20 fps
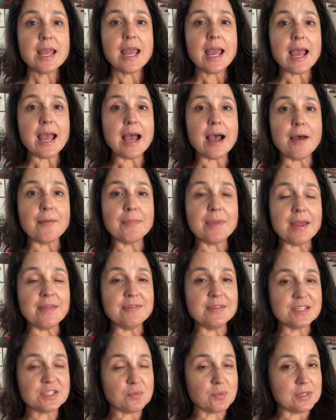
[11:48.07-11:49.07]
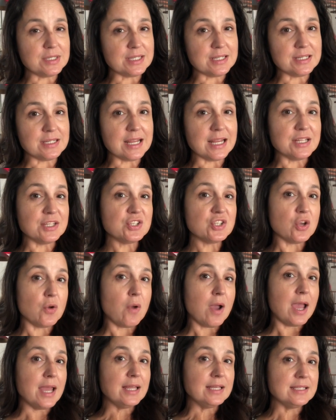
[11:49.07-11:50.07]
And this one didn't, and so
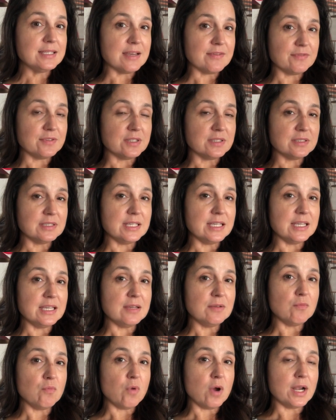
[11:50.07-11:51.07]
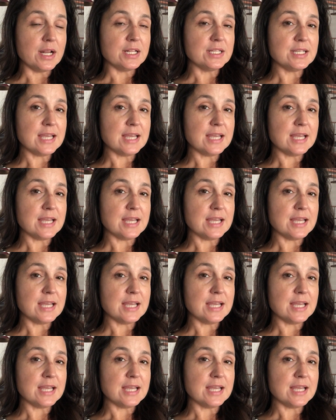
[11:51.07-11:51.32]
I definitely wanted